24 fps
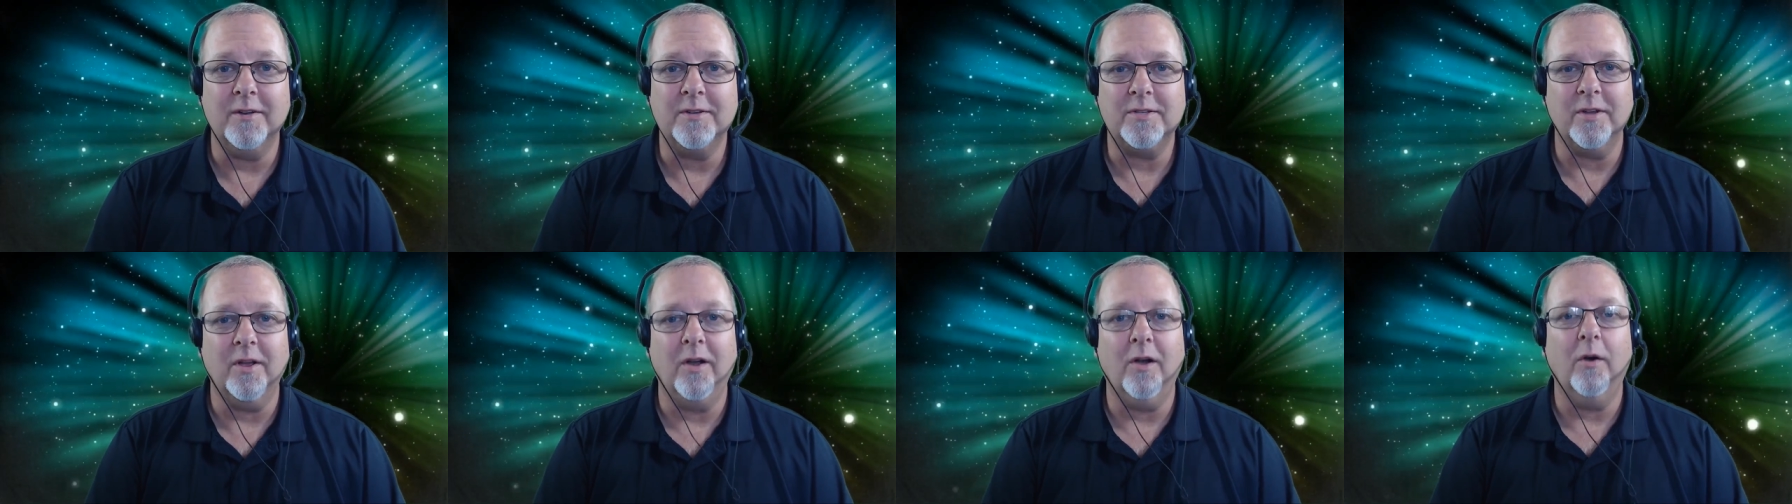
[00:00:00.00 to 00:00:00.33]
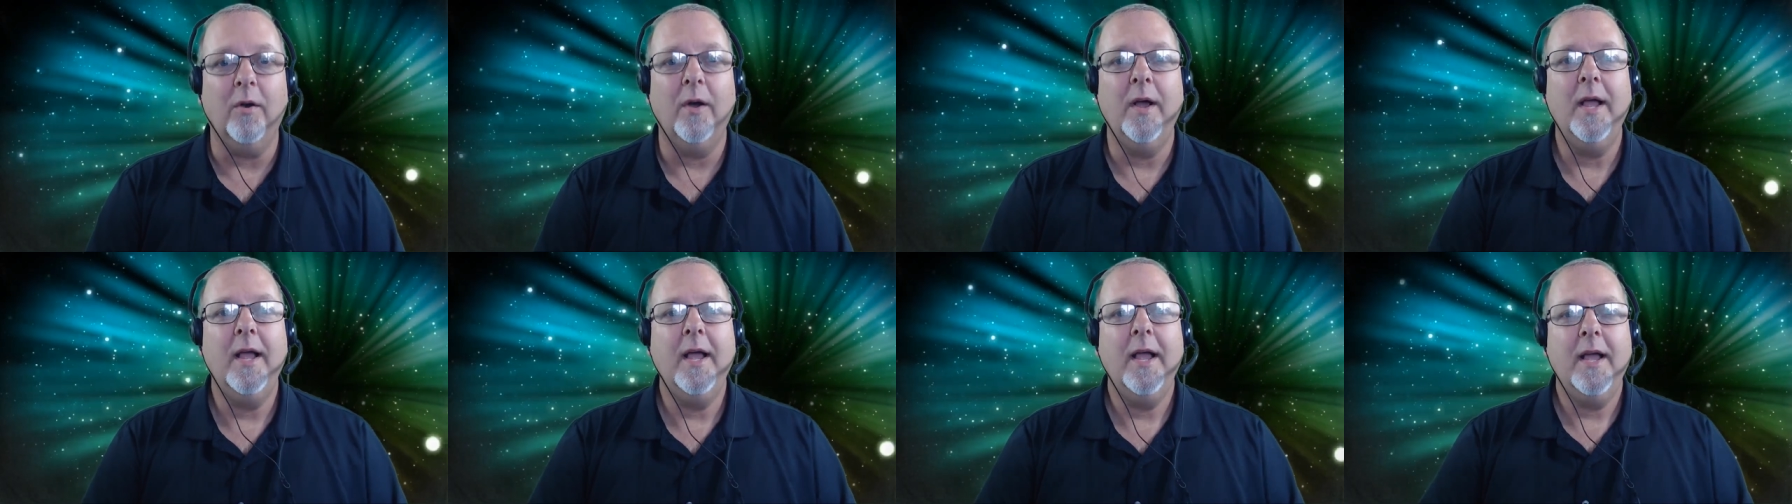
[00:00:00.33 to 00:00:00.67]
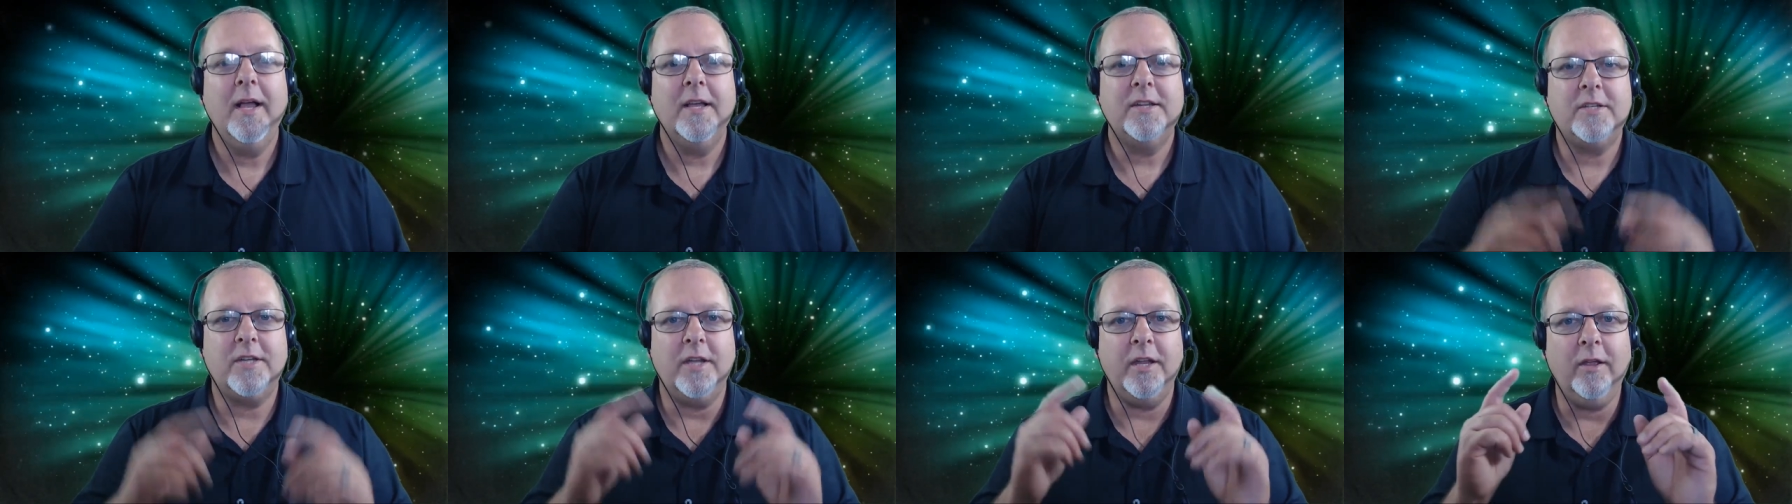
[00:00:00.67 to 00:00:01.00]
So
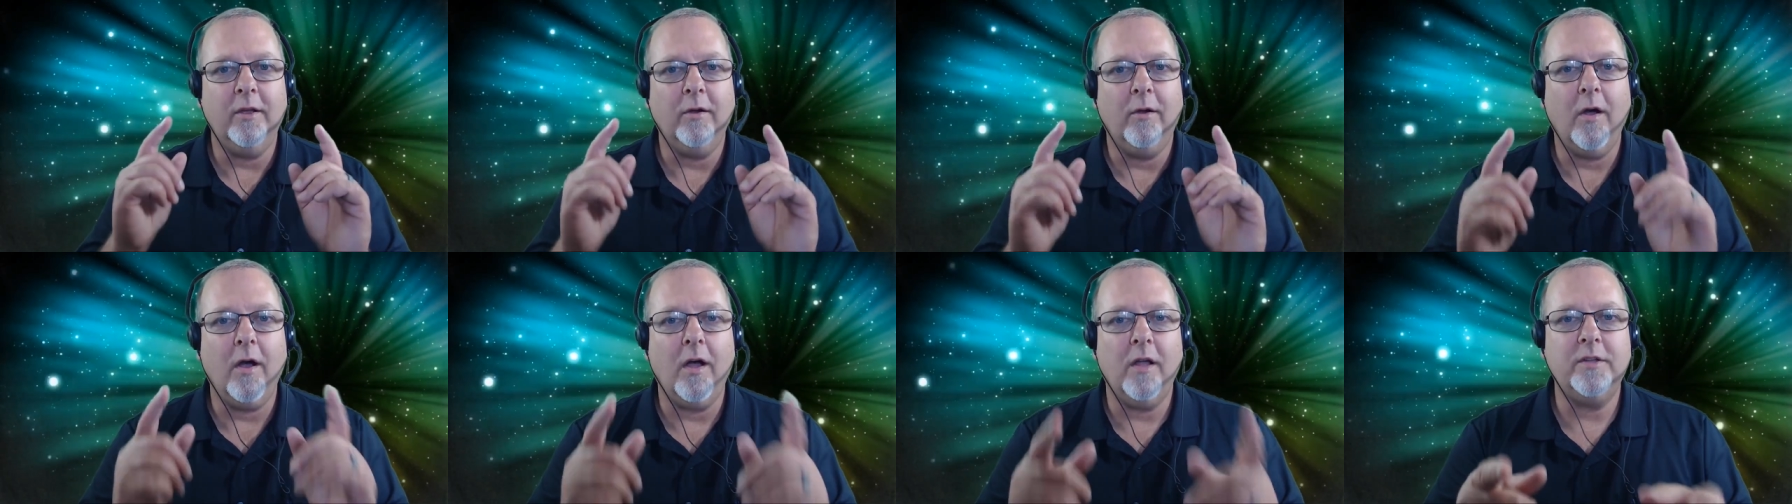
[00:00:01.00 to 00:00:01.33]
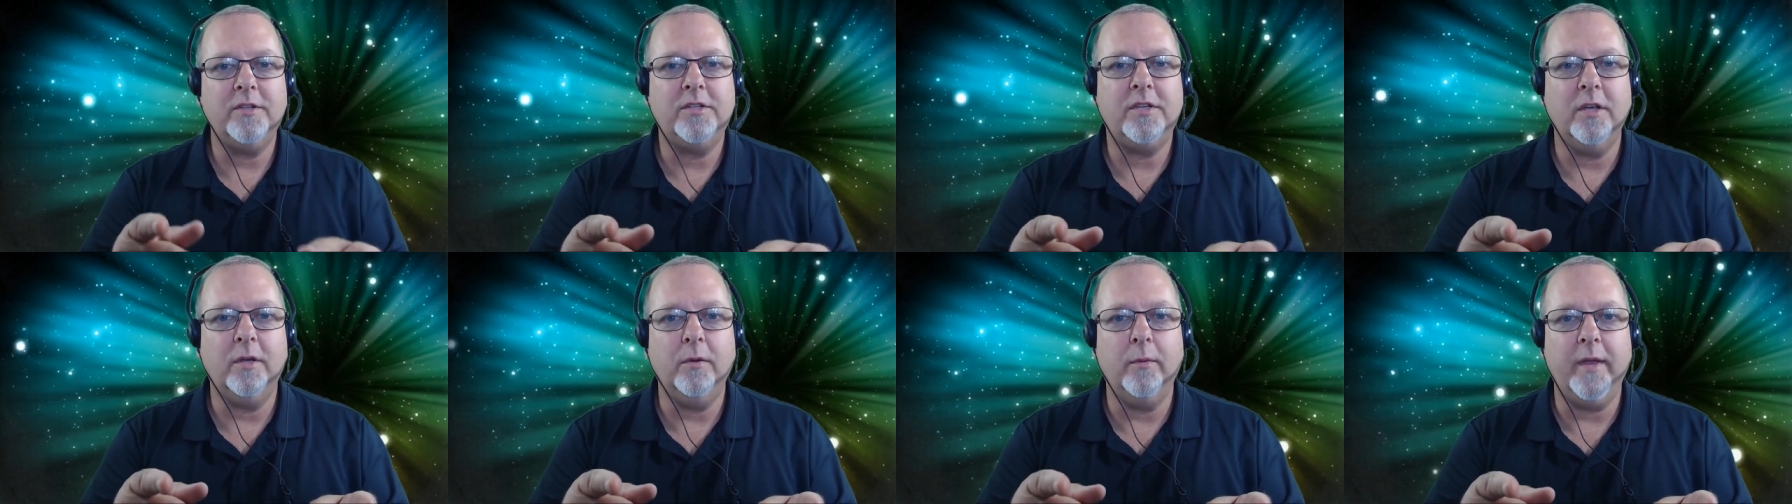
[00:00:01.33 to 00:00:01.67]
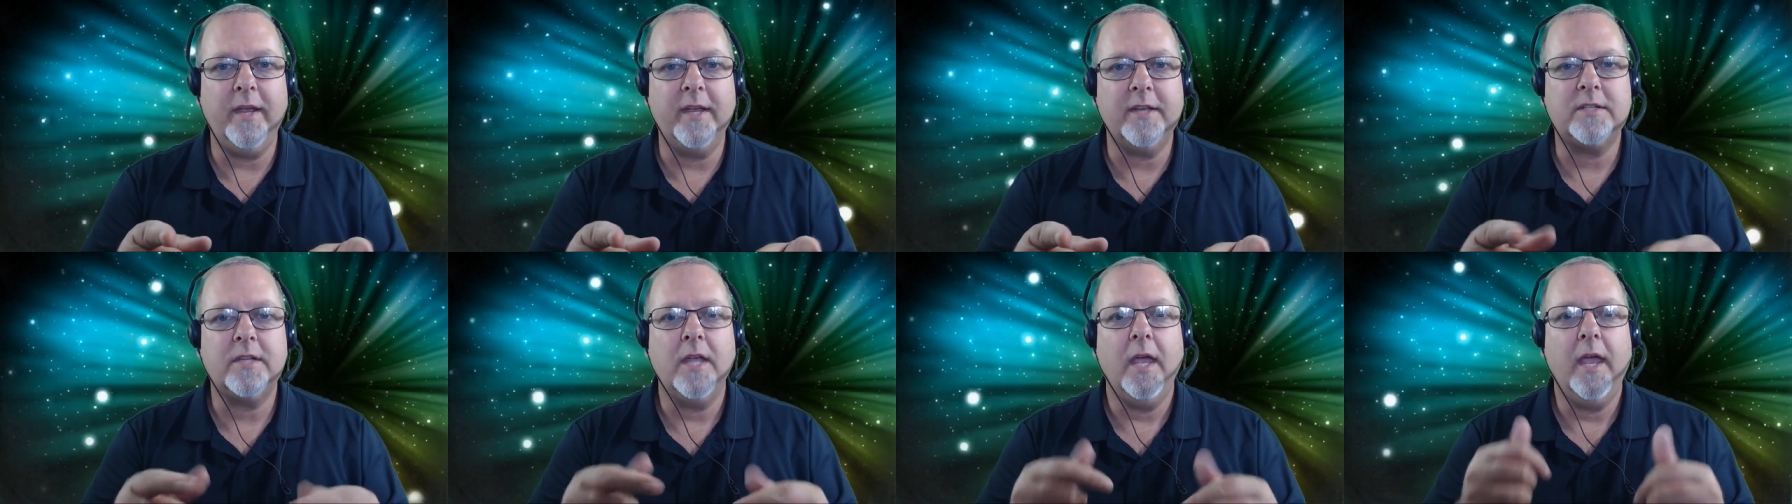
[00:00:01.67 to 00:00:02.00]
see you all in 2
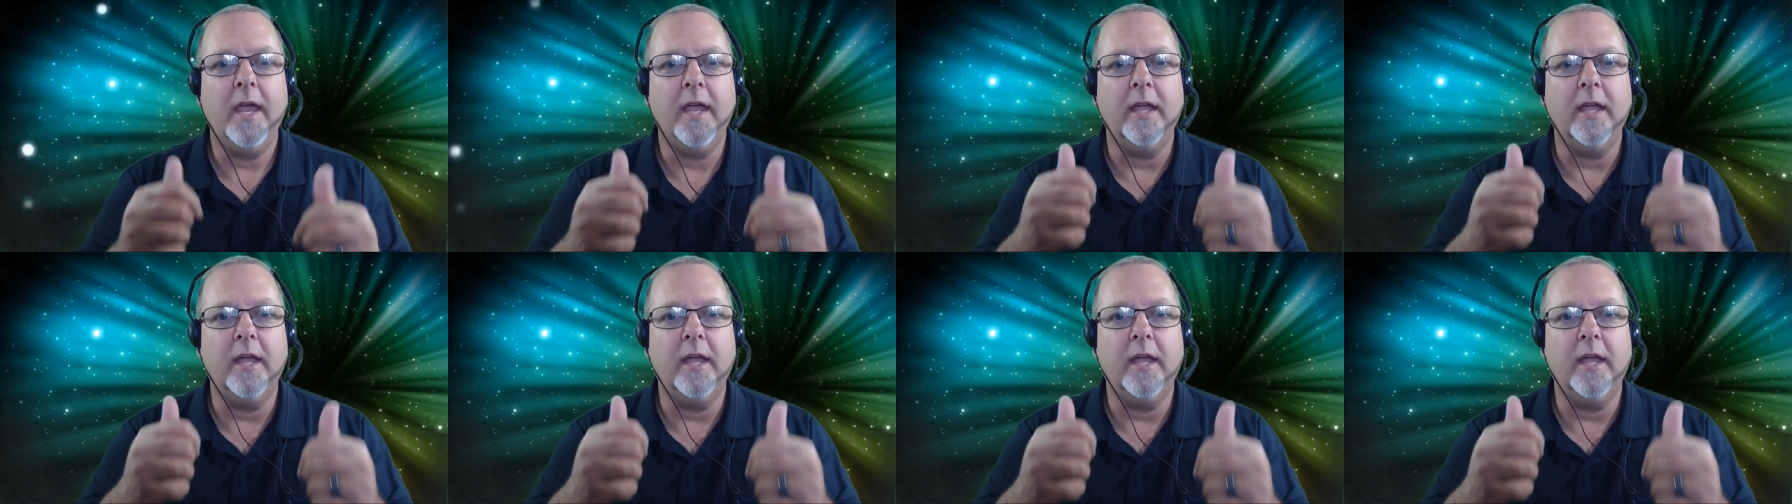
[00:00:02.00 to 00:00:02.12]
weeks,